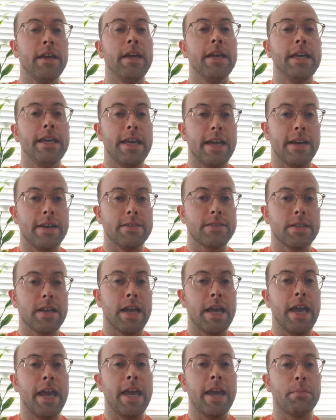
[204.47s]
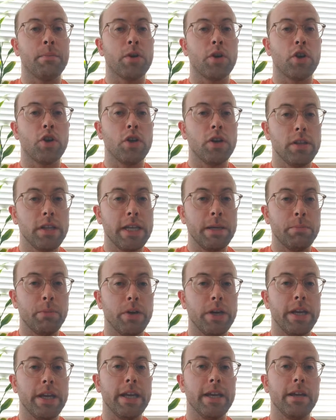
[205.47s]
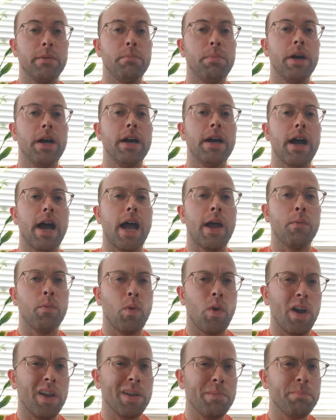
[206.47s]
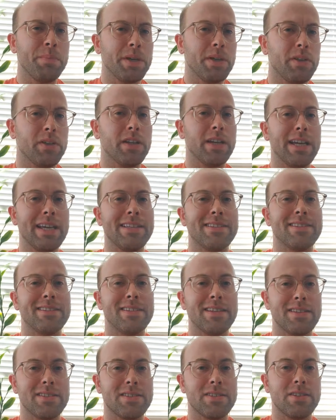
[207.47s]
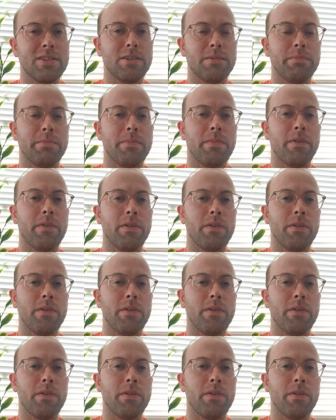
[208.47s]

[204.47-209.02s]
Yes, I am currently breeding, but I want to build a system